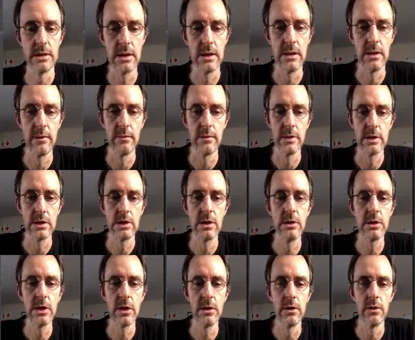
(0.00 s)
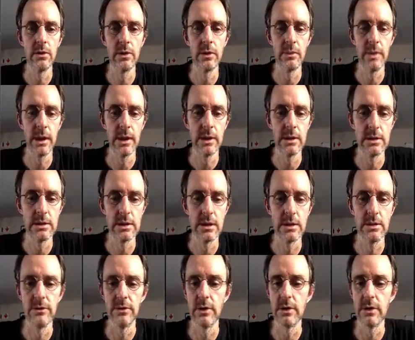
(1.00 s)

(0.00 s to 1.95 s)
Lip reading: It should show you all the packages that you've